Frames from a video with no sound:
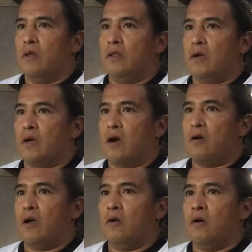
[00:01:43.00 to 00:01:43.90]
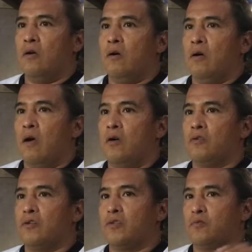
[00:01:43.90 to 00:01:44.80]
like our
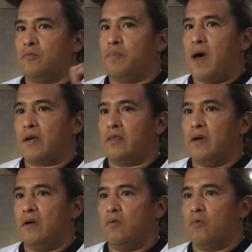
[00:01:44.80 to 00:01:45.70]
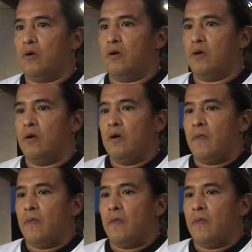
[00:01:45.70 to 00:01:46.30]
elders back then were